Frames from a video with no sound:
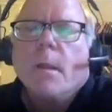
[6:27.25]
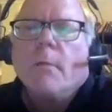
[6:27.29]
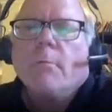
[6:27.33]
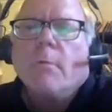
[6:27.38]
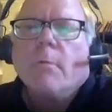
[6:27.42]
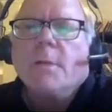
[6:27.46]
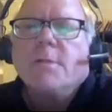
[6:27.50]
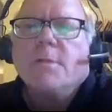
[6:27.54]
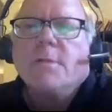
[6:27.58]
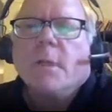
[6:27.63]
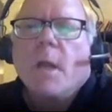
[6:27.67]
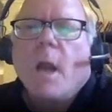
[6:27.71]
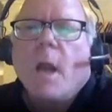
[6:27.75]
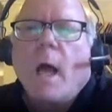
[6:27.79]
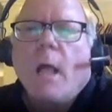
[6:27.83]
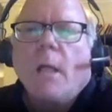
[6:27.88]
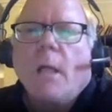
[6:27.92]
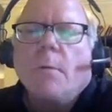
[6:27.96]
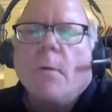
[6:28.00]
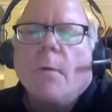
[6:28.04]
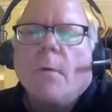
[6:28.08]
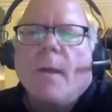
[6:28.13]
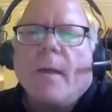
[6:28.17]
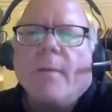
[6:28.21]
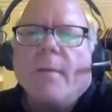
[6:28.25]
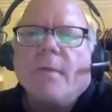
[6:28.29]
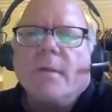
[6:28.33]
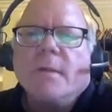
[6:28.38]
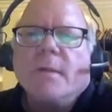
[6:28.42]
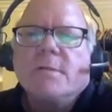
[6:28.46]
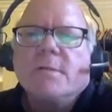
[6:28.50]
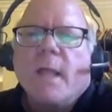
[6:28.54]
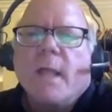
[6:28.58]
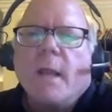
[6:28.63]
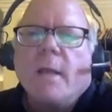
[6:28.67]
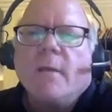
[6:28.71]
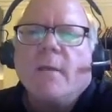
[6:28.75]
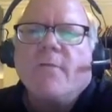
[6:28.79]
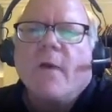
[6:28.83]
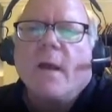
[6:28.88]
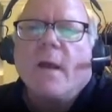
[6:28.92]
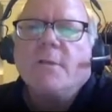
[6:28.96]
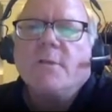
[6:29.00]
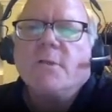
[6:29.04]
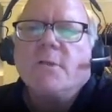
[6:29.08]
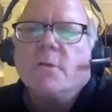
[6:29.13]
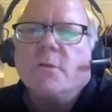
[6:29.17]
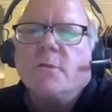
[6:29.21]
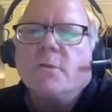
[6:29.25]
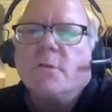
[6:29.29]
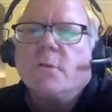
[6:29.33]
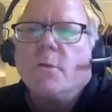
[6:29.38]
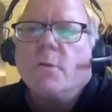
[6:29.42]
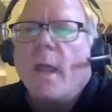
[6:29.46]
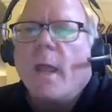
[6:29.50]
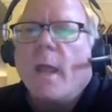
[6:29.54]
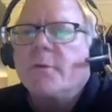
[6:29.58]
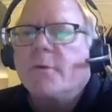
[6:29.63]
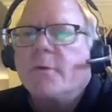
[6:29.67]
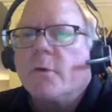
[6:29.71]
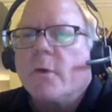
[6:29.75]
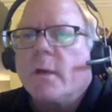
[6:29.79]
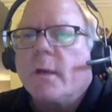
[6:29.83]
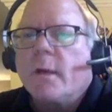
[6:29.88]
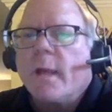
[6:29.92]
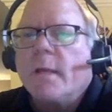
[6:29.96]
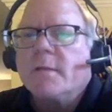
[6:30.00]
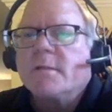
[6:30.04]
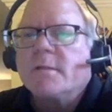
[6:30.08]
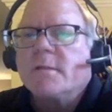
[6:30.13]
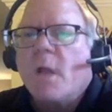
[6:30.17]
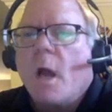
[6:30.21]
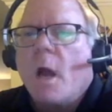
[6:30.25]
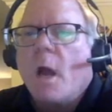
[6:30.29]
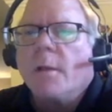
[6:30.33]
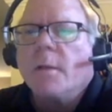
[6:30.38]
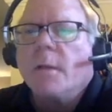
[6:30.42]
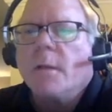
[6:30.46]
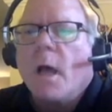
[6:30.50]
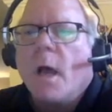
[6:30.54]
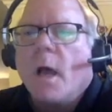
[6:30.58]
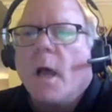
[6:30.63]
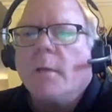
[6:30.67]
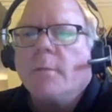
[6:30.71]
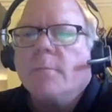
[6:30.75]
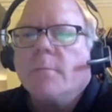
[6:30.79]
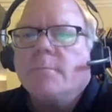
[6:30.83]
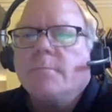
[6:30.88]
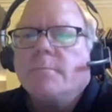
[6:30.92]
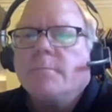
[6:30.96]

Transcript: writes a column about this and invites you to enter a guess online.